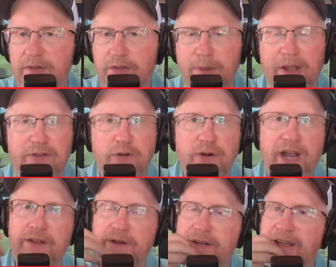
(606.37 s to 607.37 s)
Spencer
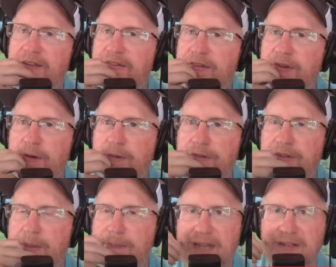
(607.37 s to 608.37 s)
Rattler. Yeah, so to
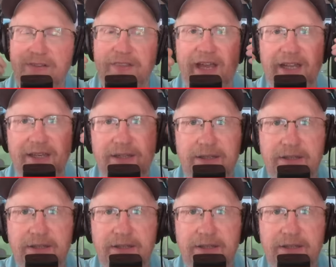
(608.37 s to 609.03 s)
get back to that.